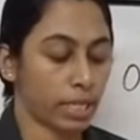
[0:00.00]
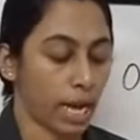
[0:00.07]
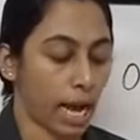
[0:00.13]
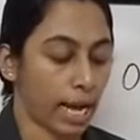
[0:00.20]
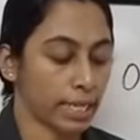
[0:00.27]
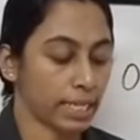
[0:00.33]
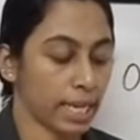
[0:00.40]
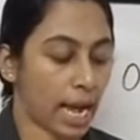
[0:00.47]

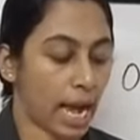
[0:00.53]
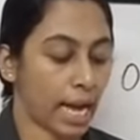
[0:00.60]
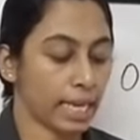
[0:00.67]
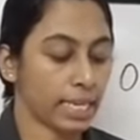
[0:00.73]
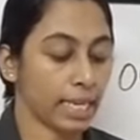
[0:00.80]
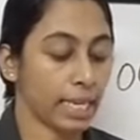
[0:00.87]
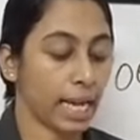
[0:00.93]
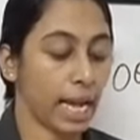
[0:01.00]
that
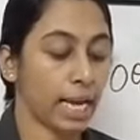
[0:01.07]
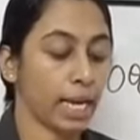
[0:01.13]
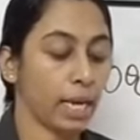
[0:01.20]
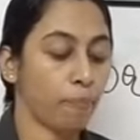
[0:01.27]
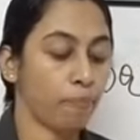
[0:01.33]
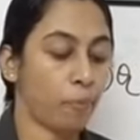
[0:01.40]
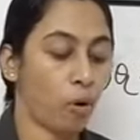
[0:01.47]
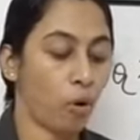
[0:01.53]
at any
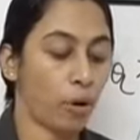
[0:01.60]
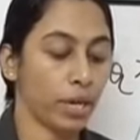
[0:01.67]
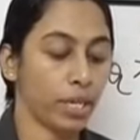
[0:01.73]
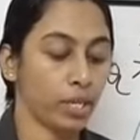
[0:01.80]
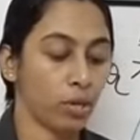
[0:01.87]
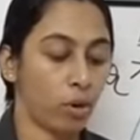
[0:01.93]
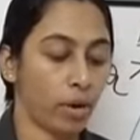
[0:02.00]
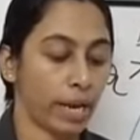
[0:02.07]

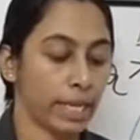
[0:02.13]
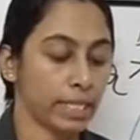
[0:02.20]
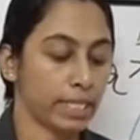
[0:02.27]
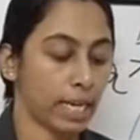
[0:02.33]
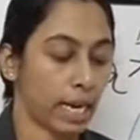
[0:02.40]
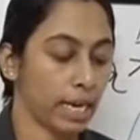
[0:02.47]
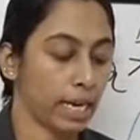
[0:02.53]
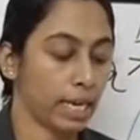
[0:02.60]
point on a
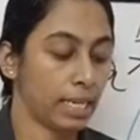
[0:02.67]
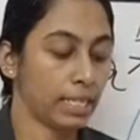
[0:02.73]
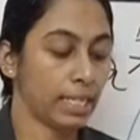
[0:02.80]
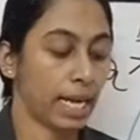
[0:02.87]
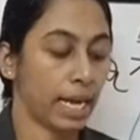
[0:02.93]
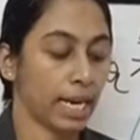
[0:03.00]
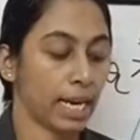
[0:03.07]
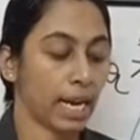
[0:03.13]
circle,
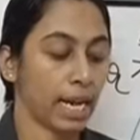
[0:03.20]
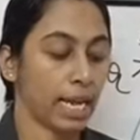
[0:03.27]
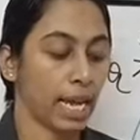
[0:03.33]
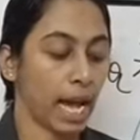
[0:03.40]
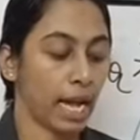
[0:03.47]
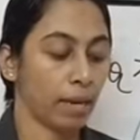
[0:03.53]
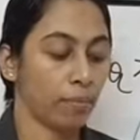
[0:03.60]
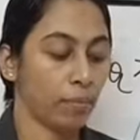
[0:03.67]
there
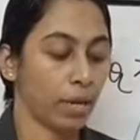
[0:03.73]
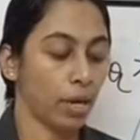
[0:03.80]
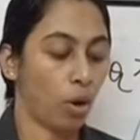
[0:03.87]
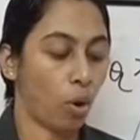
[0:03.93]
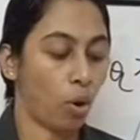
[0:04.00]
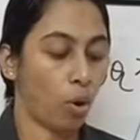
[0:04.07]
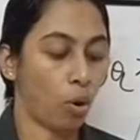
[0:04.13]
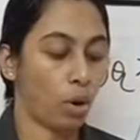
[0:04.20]
can
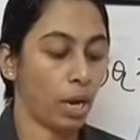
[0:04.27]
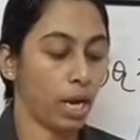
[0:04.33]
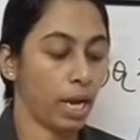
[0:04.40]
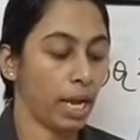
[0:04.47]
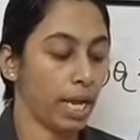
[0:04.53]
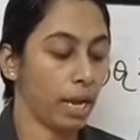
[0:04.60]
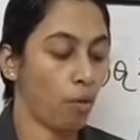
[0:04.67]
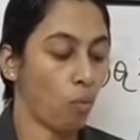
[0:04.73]
be
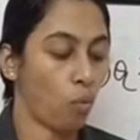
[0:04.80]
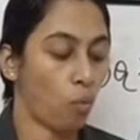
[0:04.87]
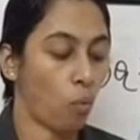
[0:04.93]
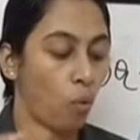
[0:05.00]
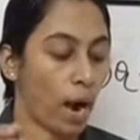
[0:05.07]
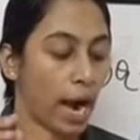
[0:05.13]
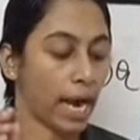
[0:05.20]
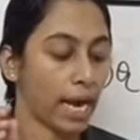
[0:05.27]
only
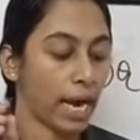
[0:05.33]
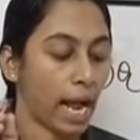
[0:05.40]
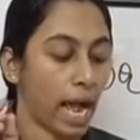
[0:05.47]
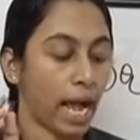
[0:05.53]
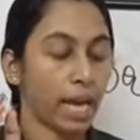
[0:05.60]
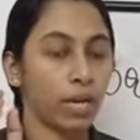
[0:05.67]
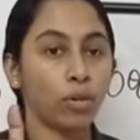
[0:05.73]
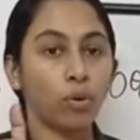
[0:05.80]
one
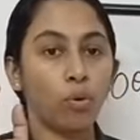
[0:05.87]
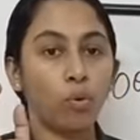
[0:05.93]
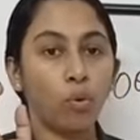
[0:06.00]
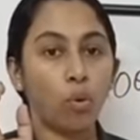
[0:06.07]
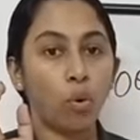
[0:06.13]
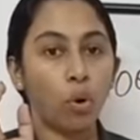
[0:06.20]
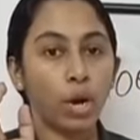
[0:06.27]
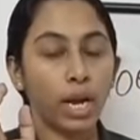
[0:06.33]
and
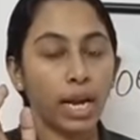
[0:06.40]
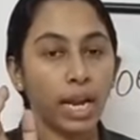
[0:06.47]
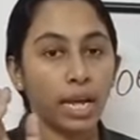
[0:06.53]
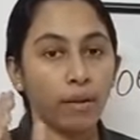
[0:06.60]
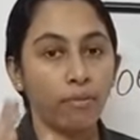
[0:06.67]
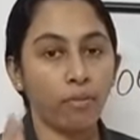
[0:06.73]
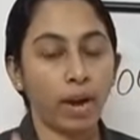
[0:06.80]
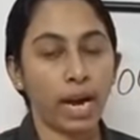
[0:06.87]

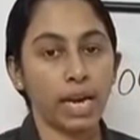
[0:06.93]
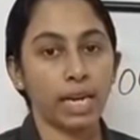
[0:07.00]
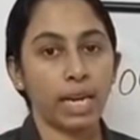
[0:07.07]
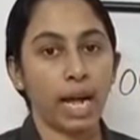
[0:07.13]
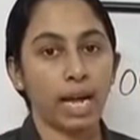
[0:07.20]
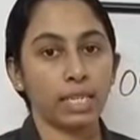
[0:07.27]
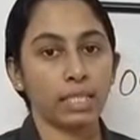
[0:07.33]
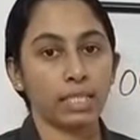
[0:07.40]
only one
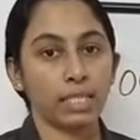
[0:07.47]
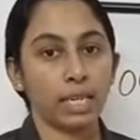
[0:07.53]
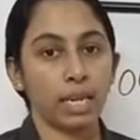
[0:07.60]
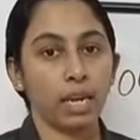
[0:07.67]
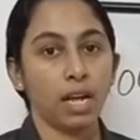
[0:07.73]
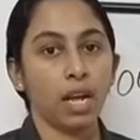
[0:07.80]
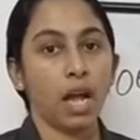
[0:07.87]
tangent.